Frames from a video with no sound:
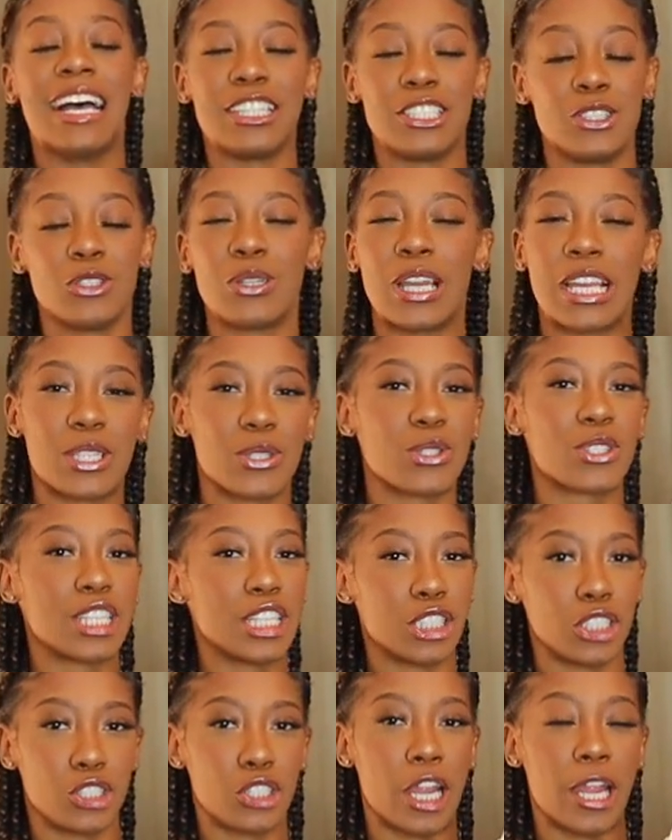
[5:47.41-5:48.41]
You guys will see
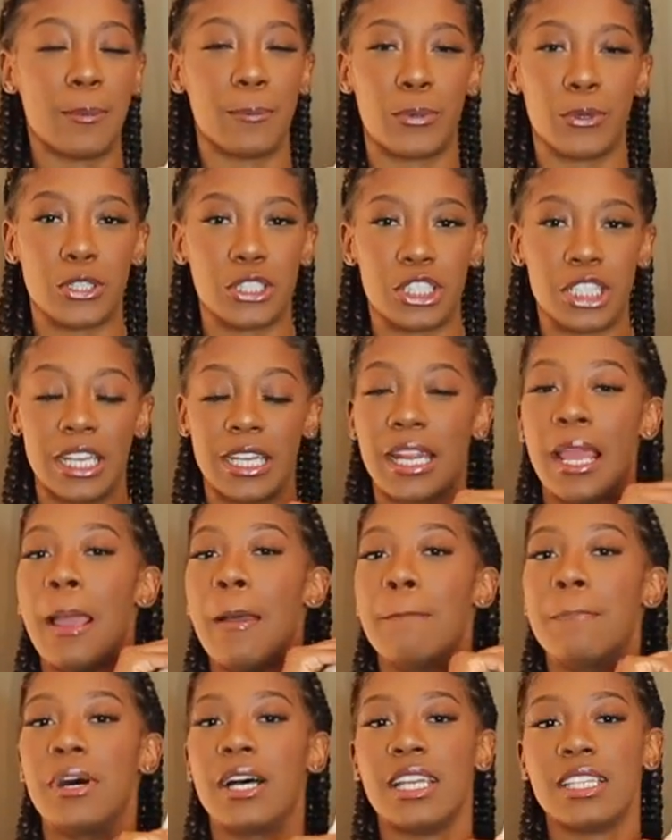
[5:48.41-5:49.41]
in the try on portion,
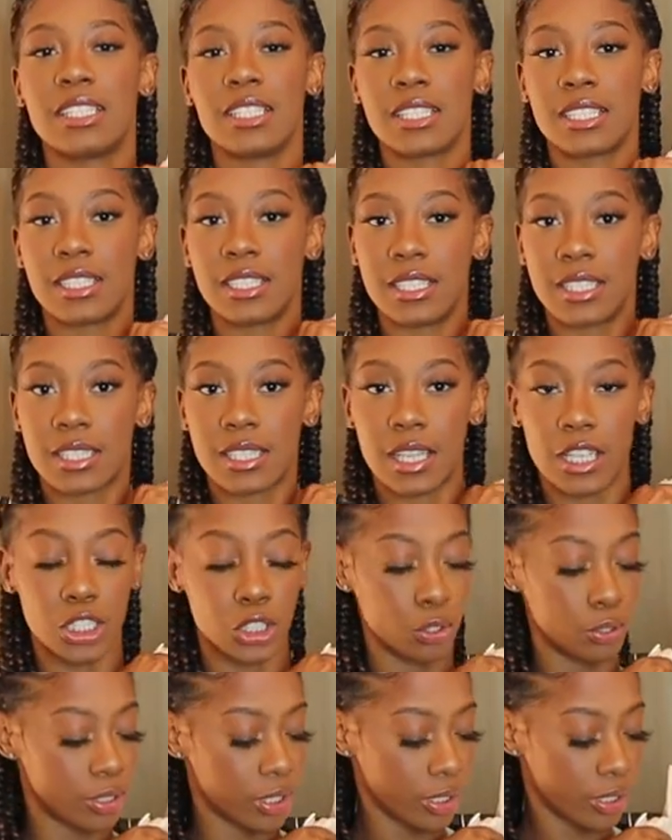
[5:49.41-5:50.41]
but it's just this
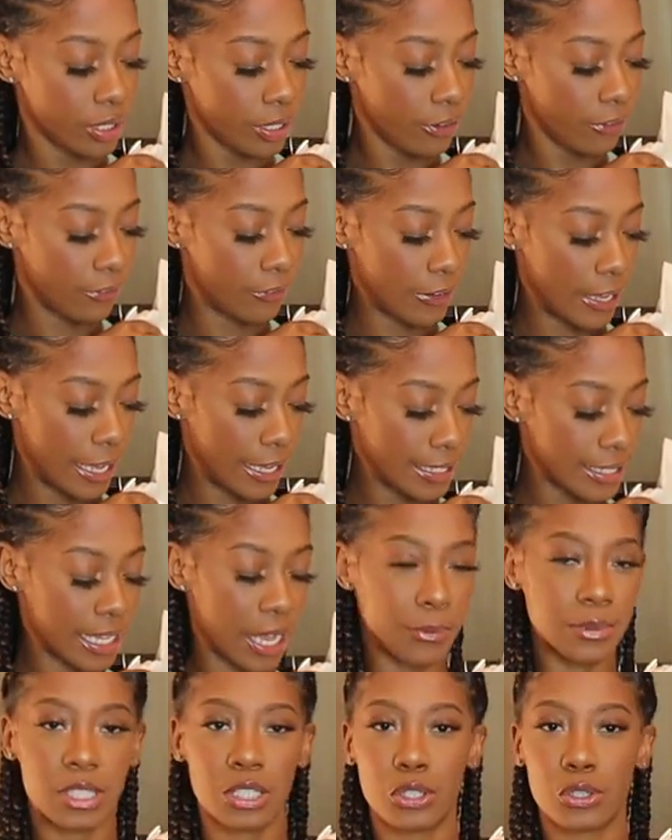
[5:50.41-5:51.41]
utility vest.
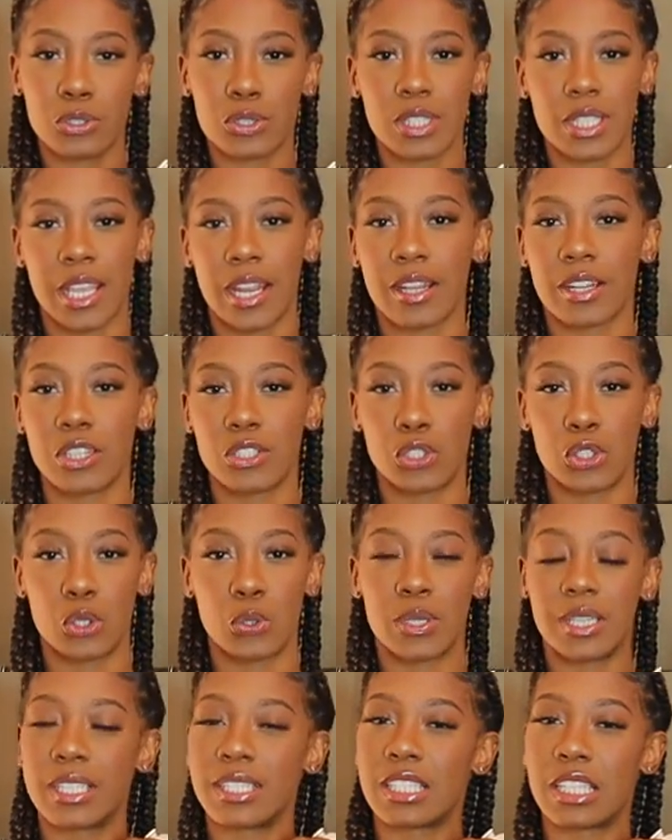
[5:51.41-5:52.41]
I was a little scared because, you
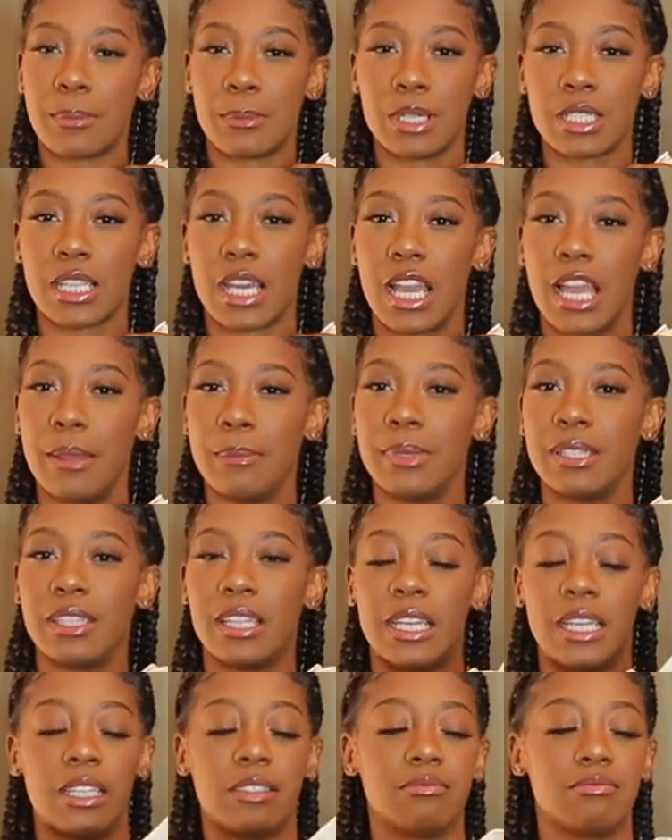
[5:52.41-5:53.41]
know, it is summertime and,
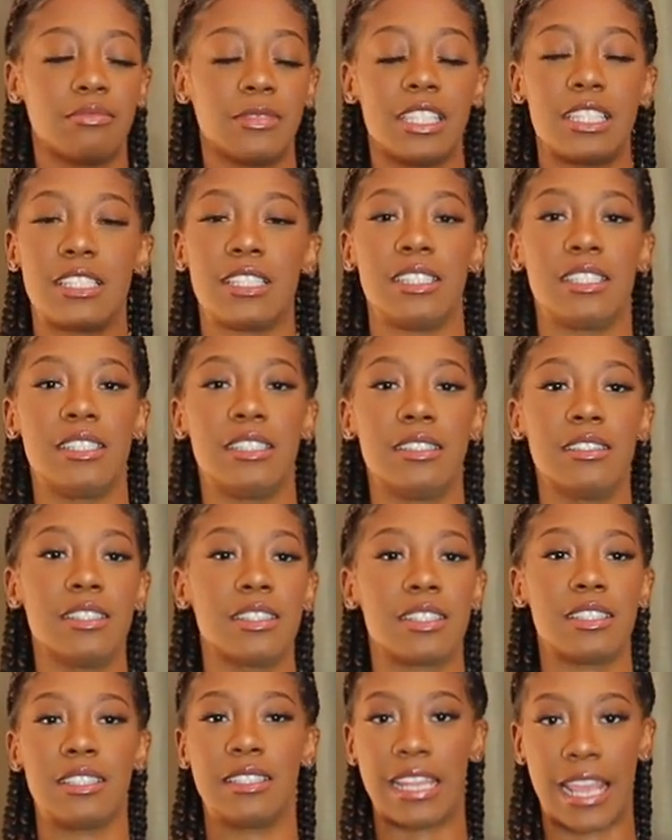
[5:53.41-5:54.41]
like, it's
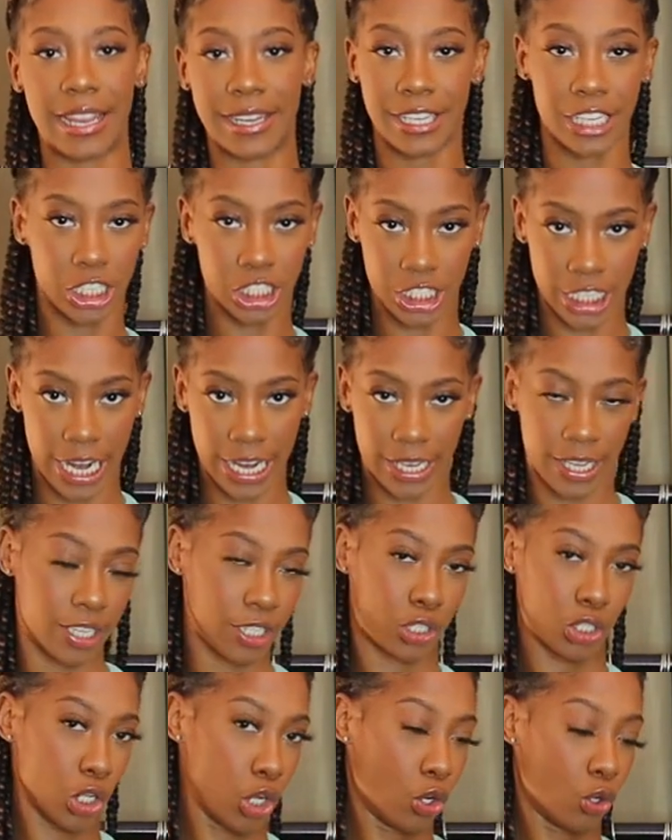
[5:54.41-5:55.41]
this is dang near
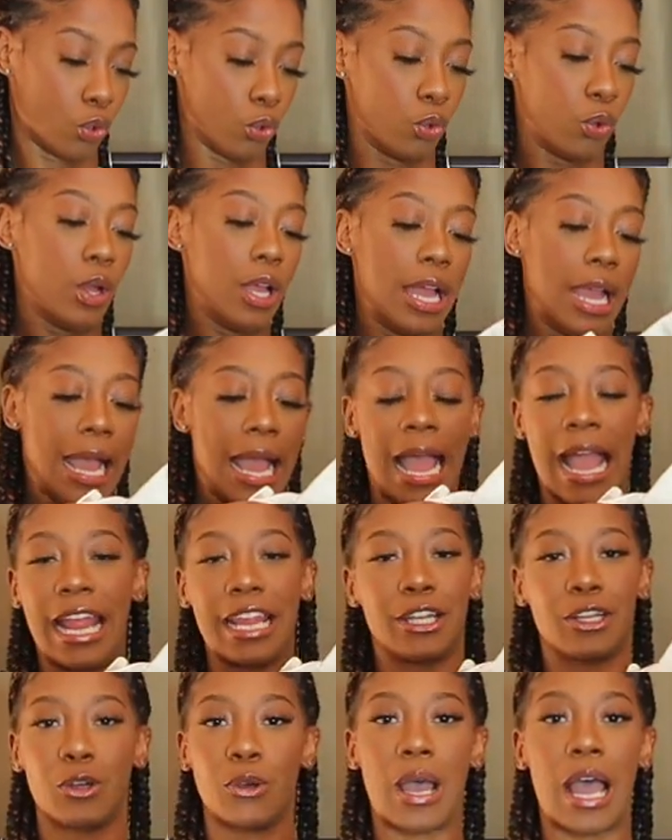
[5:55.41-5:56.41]
jacket, so
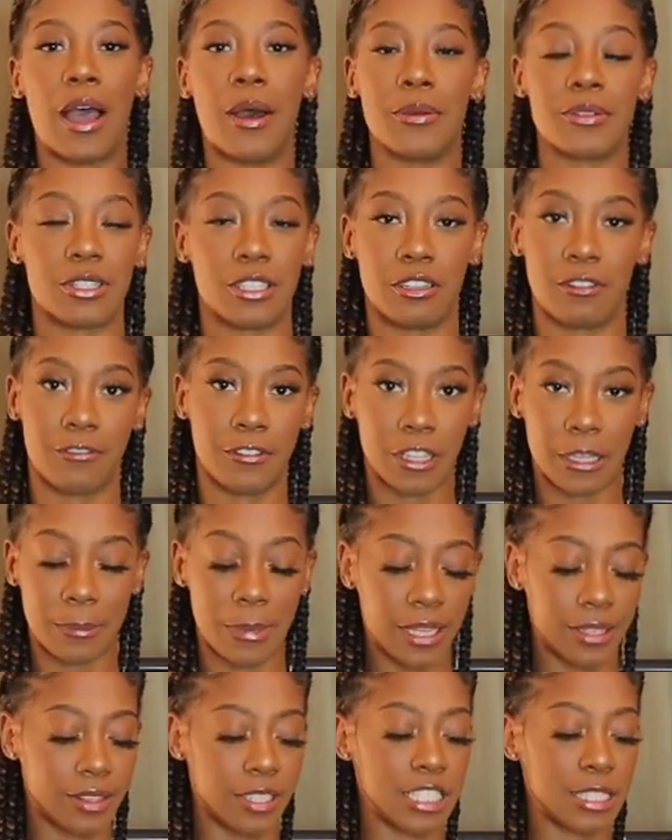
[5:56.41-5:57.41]
I know how I was going to feel
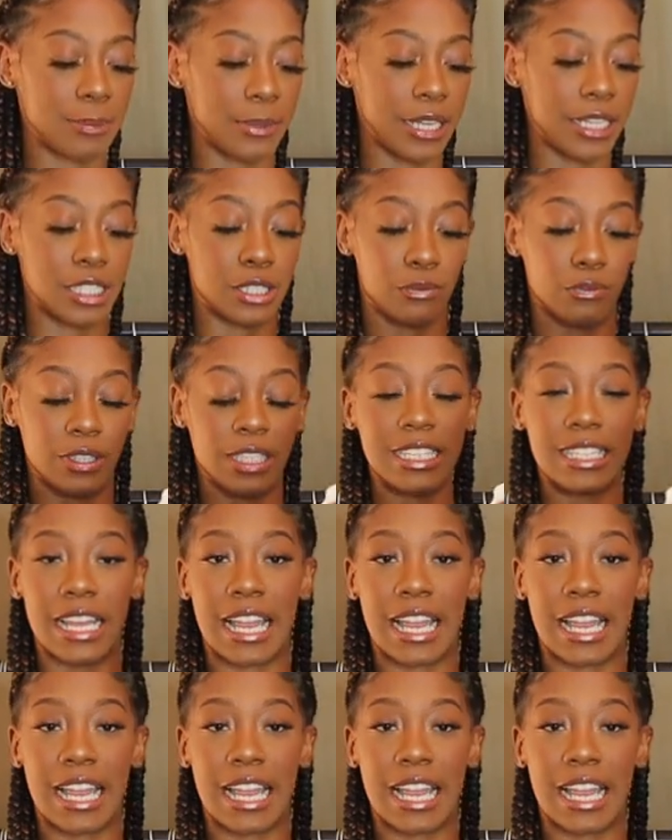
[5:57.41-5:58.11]
about this, but it's really